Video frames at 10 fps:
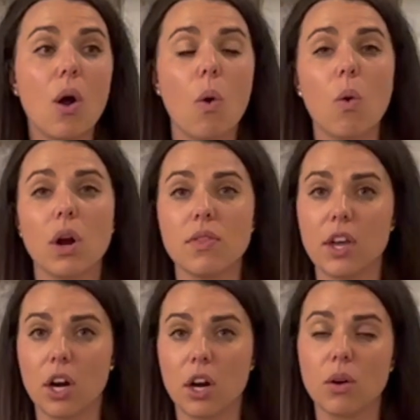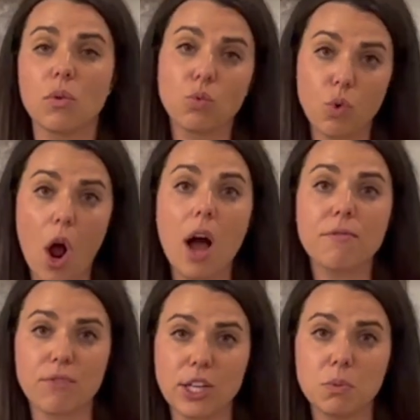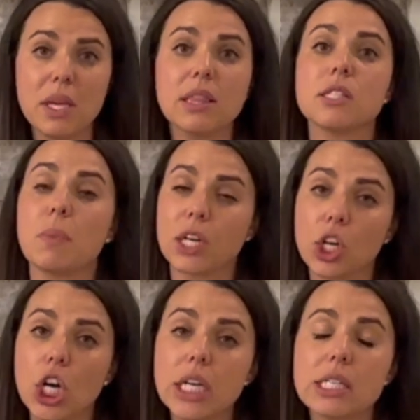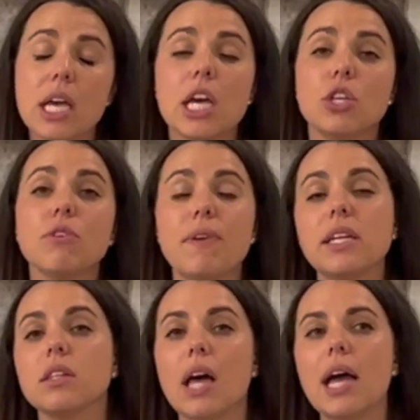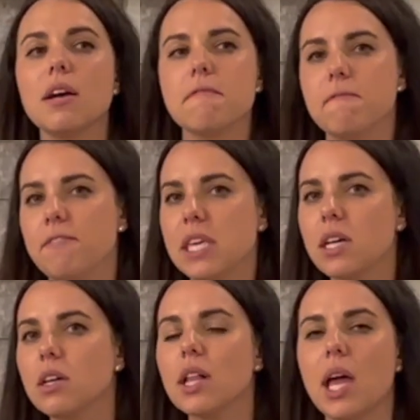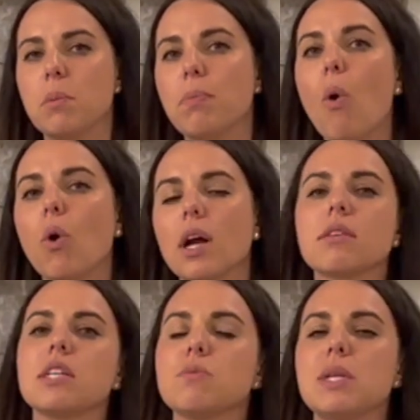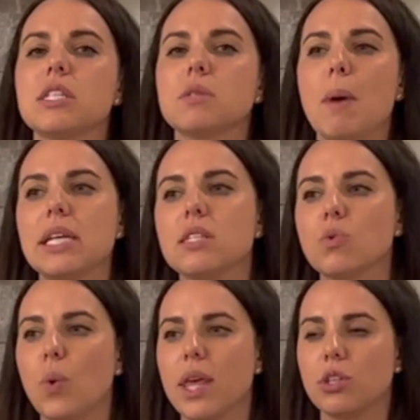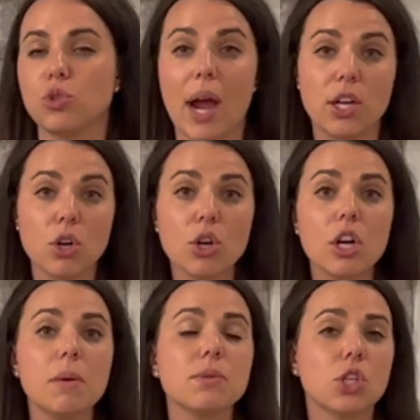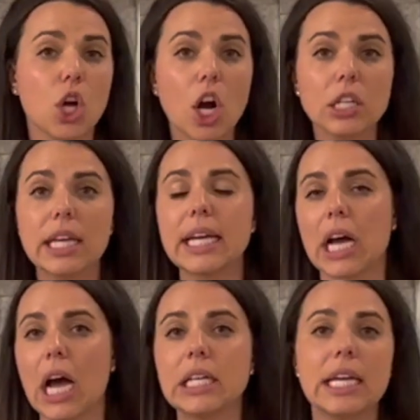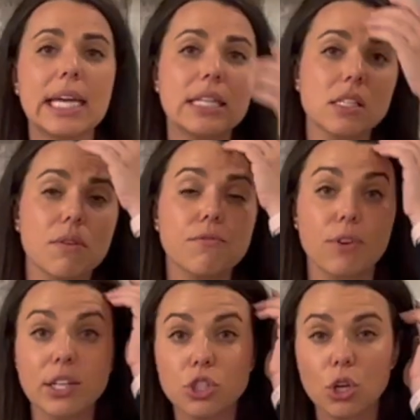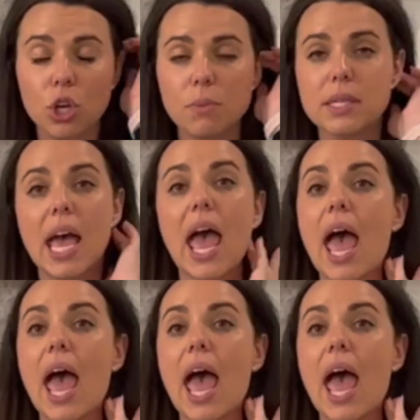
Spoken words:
or they're raw fresh meat that's been cooked, you'll find a lot of veal and pork that's been spiced with dried herbs, garlic, onions, fresh herbs,